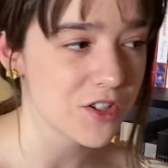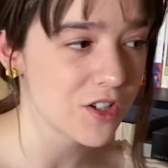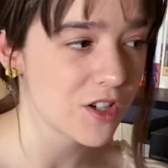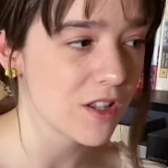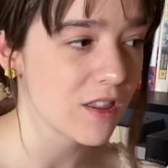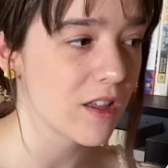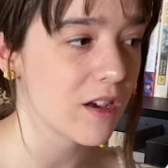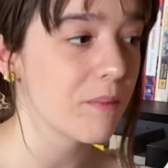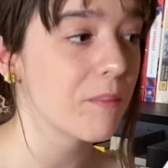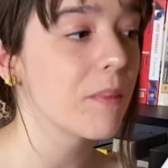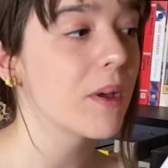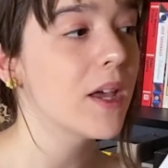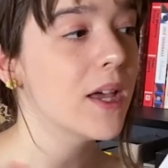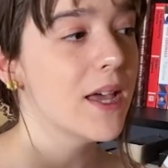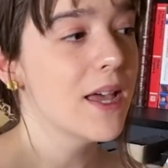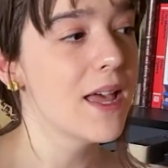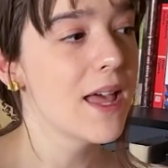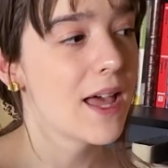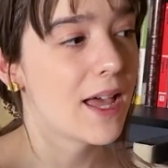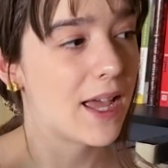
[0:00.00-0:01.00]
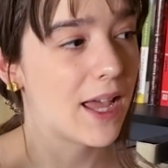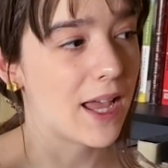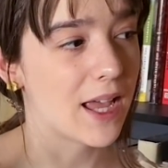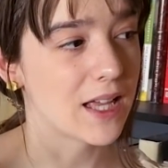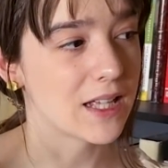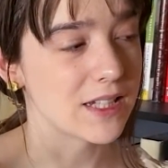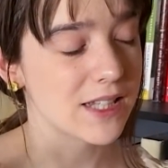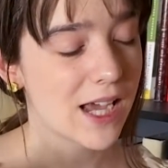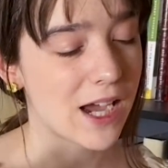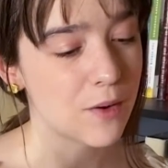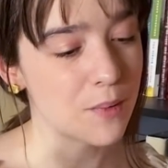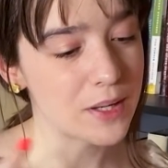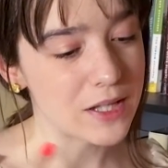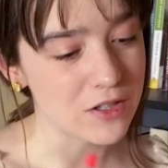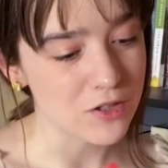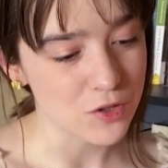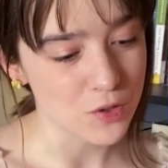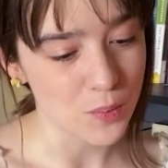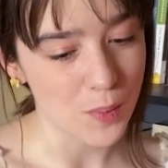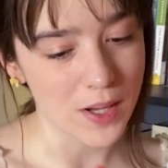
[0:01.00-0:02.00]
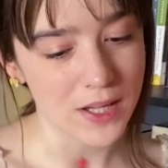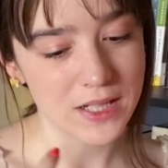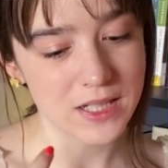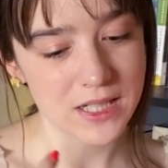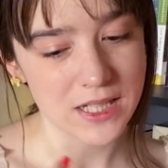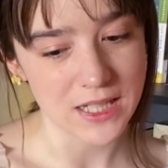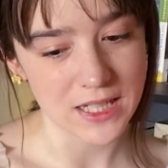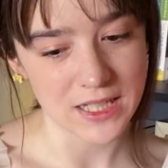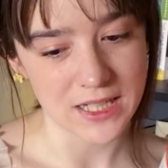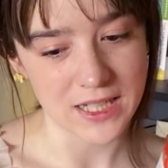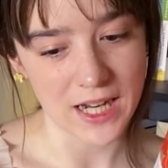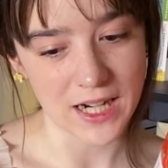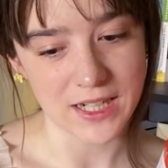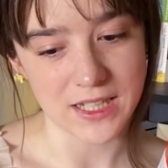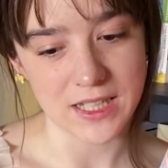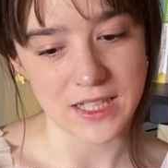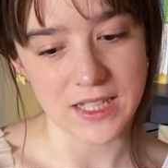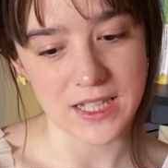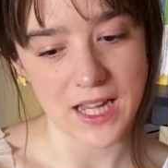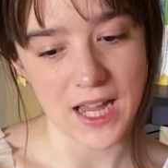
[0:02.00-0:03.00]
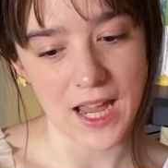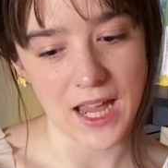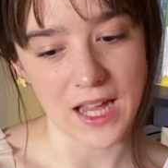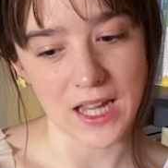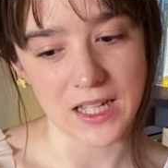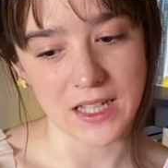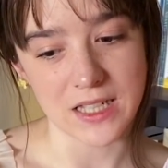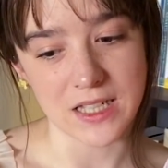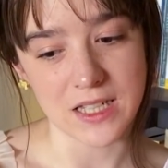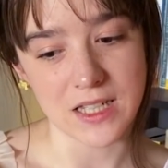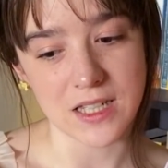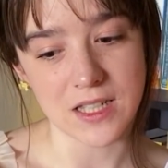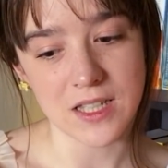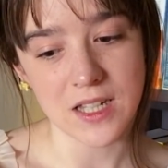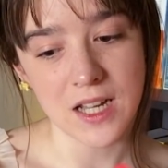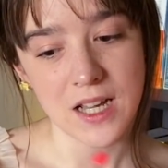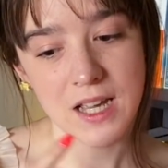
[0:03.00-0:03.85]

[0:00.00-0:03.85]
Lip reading: to them, and how intertwined and connected and